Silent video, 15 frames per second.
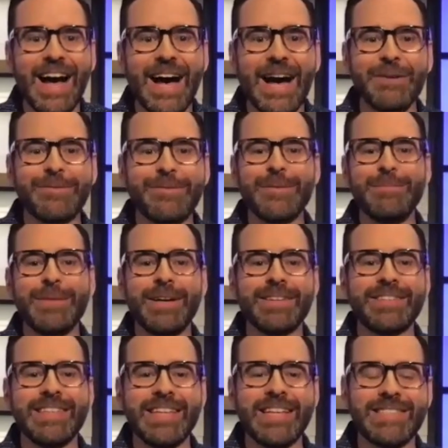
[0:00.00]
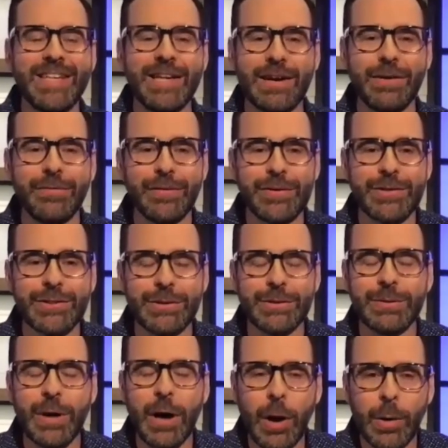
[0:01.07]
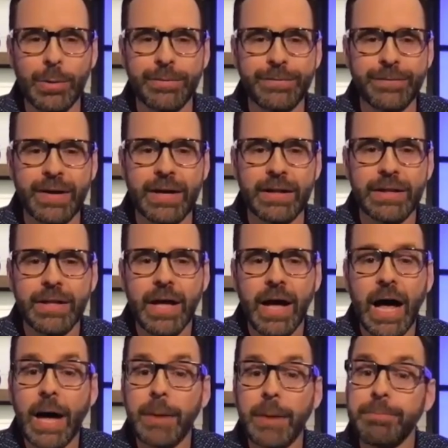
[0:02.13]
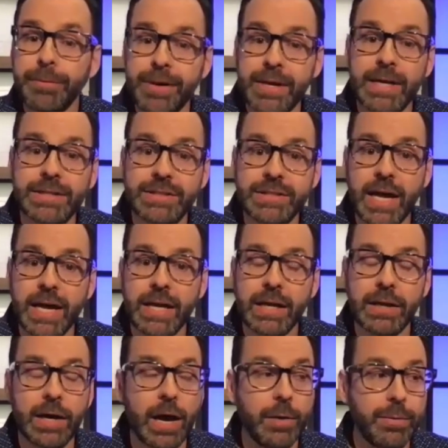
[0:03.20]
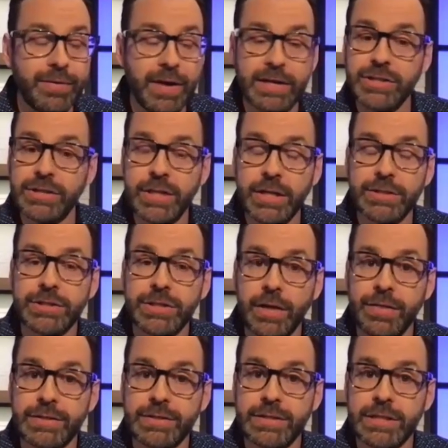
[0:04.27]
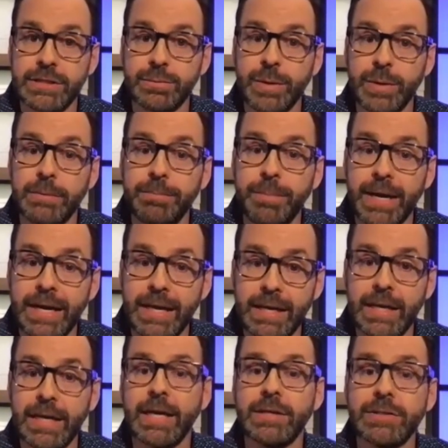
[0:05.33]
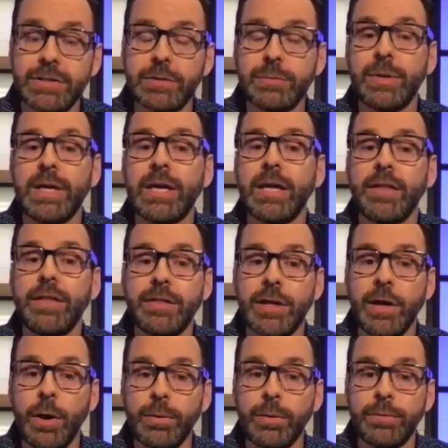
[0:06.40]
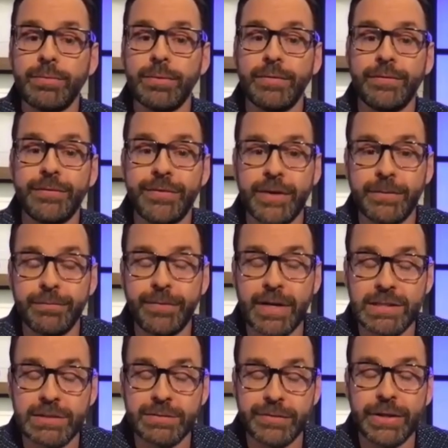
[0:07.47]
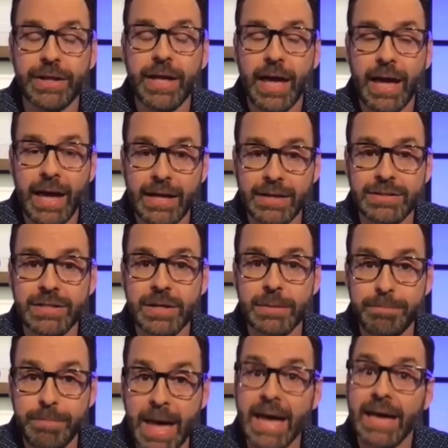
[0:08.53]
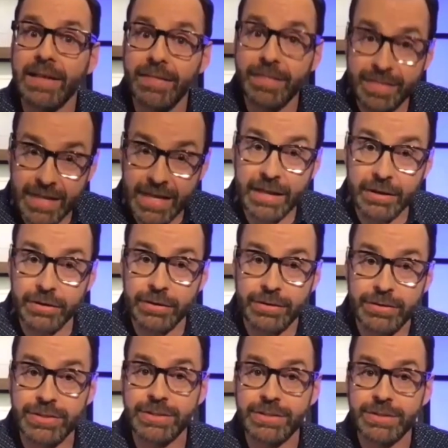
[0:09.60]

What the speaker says: From Milton, let's head over to Oakville. Pretty exciting. We've actually touched on this week, but it is the weekend that the Oakville Film Festival ends up back in theaters.